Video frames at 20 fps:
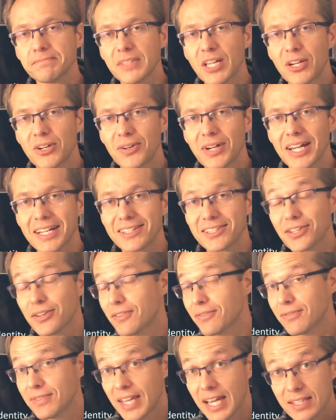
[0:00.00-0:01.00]
All right, so
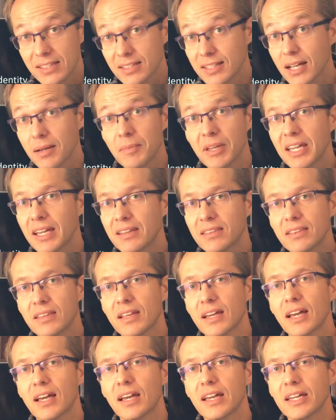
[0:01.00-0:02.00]
that's coming the,
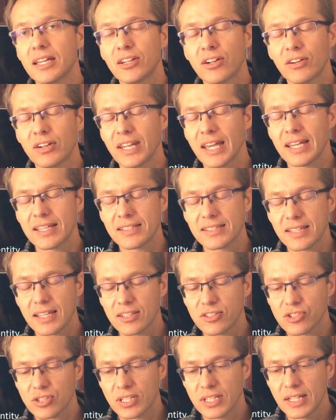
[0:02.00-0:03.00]
uh, in our next
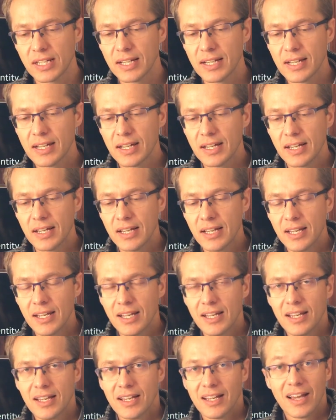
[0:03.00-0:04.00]
session.
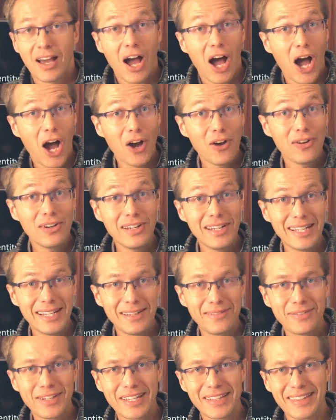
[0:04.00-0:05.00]
Holy
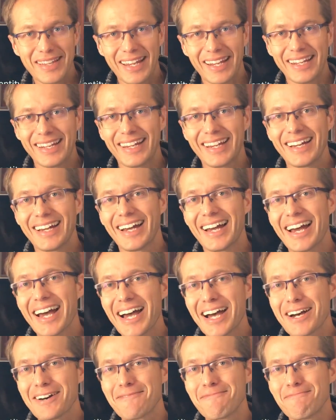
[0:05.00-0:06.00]
living, then.
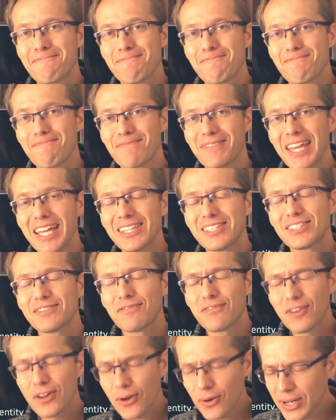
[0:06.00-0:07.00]
Um, it's
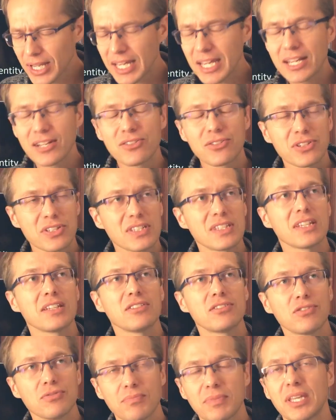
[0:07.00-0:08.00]
very interesting
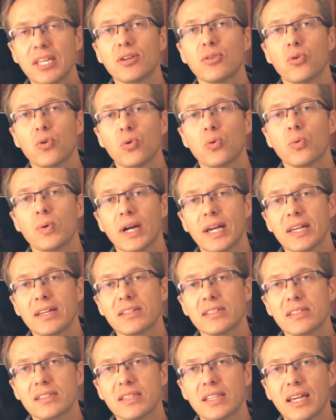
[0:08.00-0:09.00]
to me
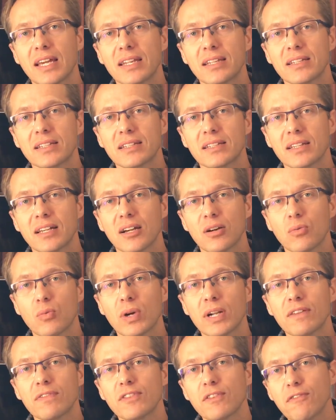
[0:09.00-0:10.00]
always that uh, one
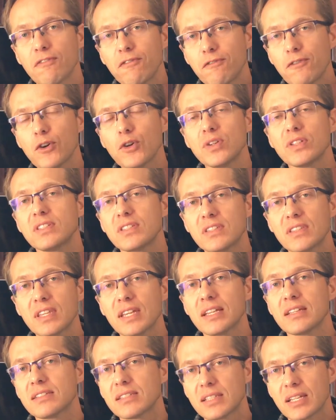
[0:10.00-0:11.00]
of the first
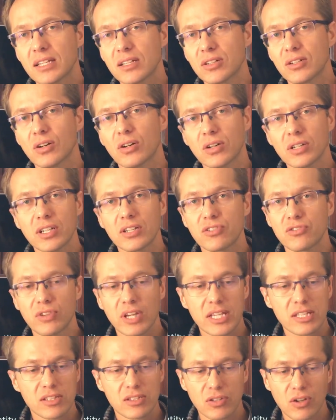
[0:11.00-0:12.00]
things that God
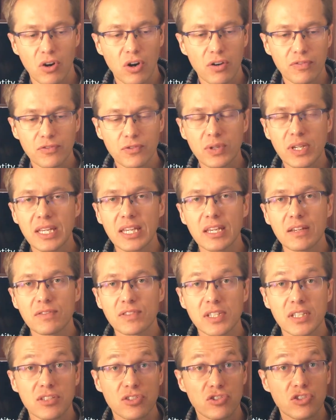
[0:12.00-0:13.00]
addressed after He gives
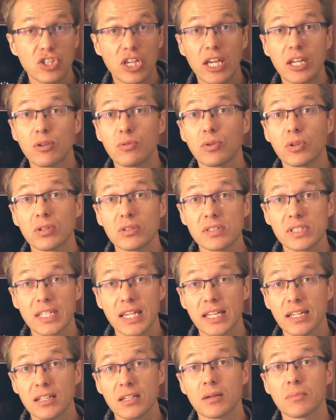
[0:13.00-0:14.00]
this general
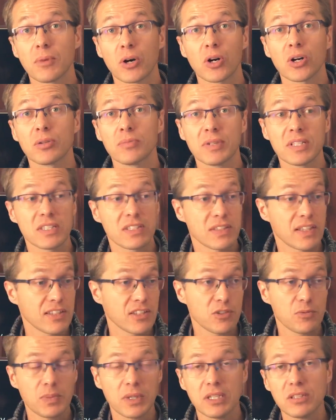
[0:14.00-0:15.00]
Ten Commandments that
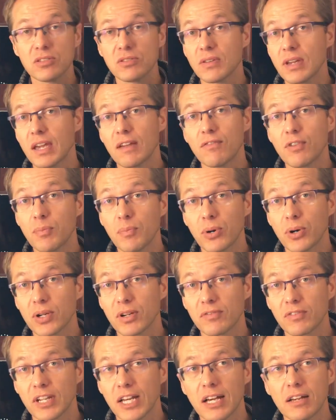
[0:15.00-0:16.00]
speaks to every part
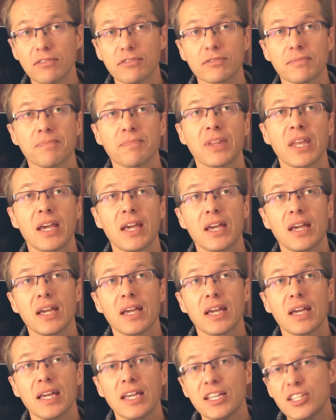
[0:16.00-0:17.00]
of life,
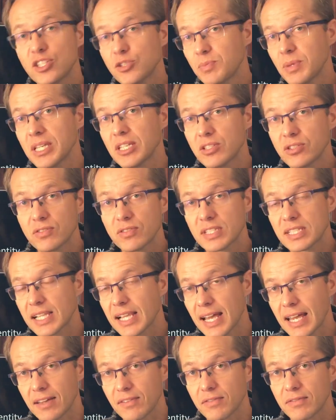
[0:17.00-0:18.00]
He speaks to
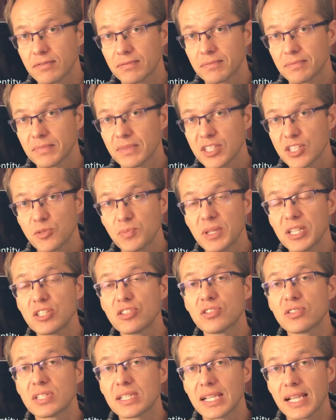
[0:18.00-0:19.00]
slave, speaks to
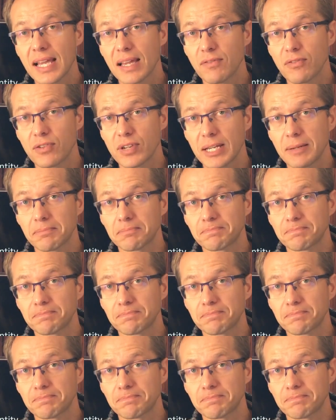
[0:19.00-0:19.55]
slavery.